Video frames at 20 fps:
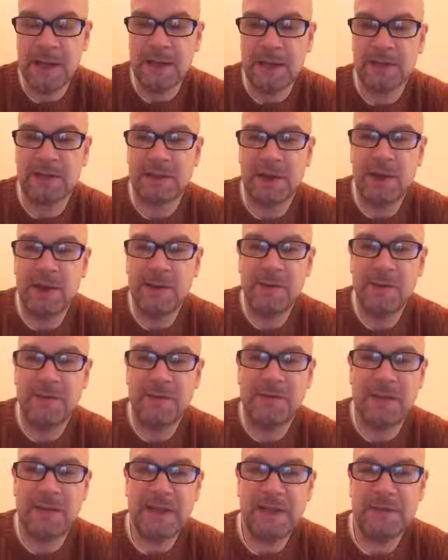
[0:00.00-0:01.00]
So
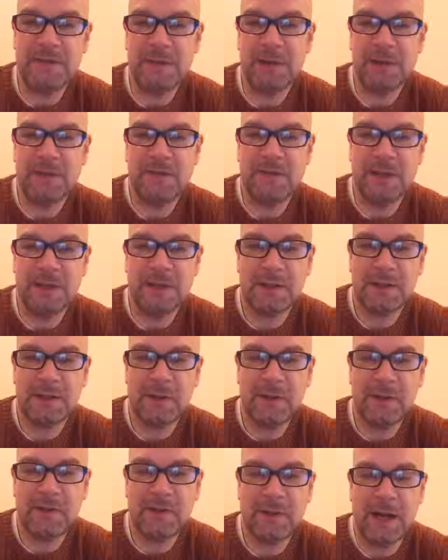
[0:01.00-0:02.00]
Facebook, first
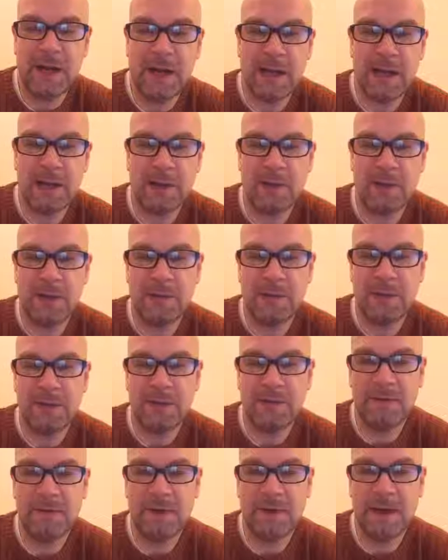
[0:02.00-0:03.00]
off, quite a bit
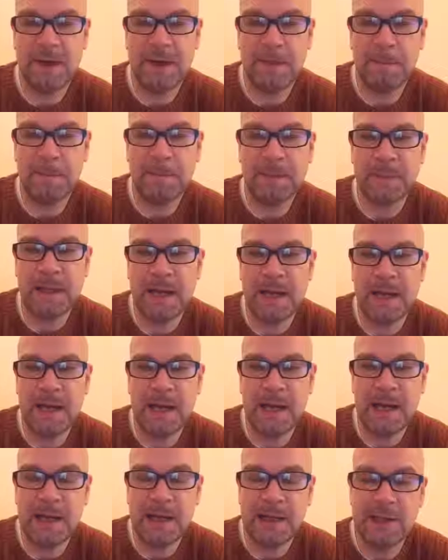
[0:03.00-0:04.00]
of
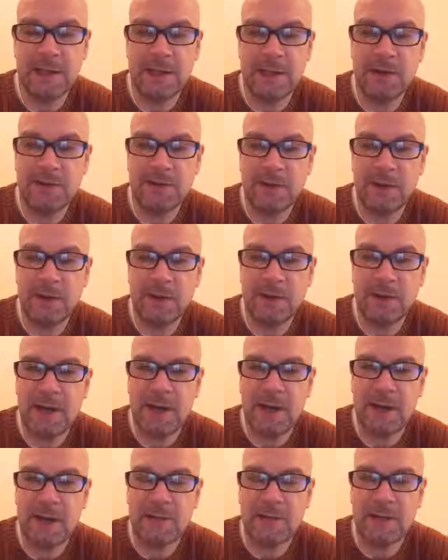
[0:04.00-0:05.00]
news
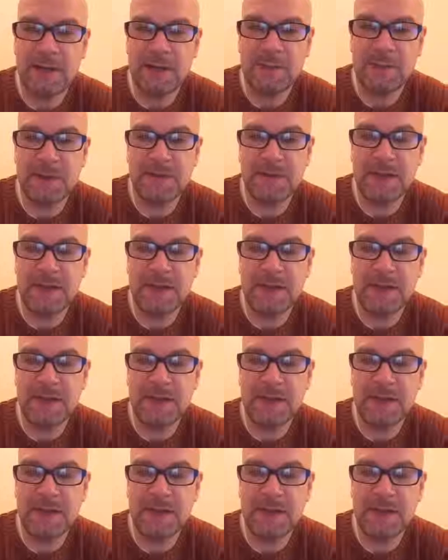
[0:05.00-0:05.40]
on Facebook.